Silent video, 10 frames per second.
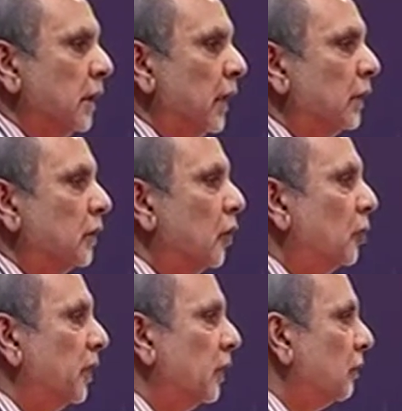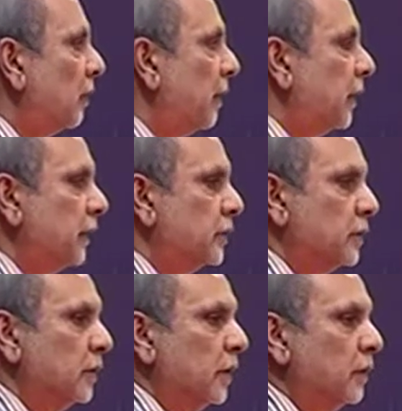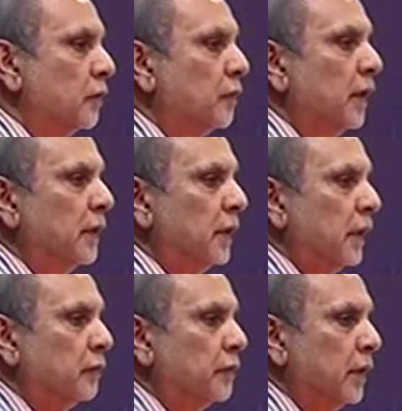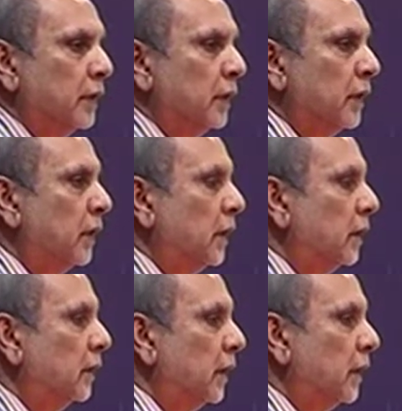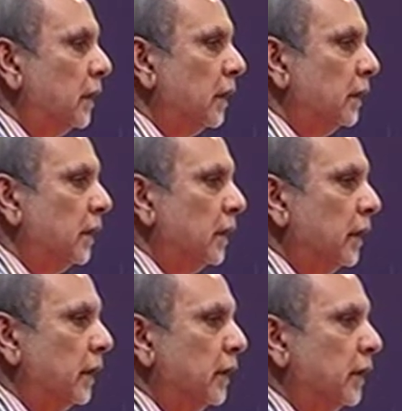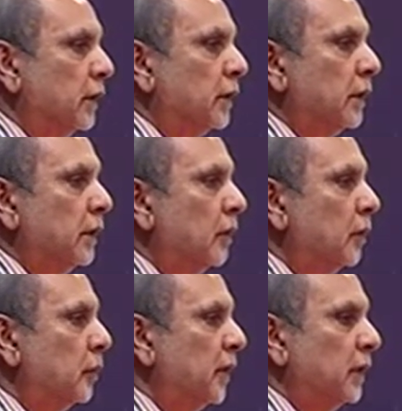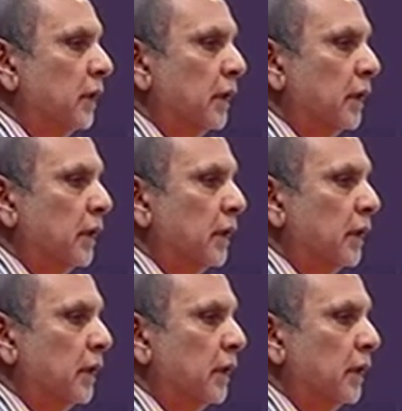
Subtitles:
and the government authorities to further and further the Indian economy